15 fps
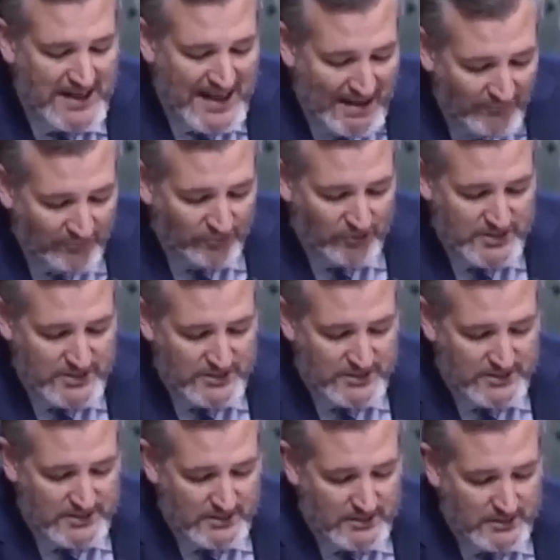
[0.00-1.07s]

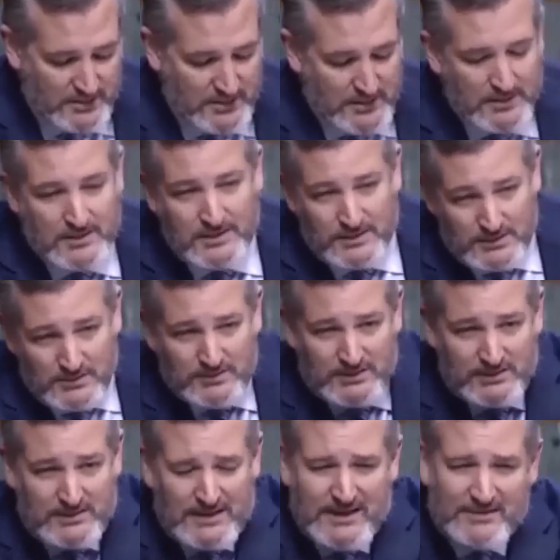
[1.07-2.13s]
everything. You
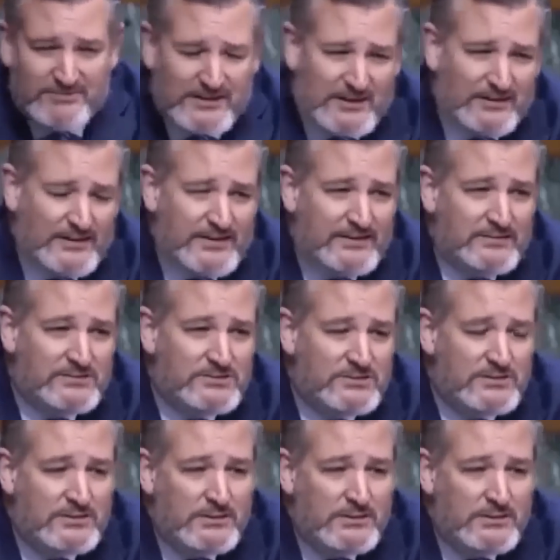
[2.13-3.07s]
need to have that lens.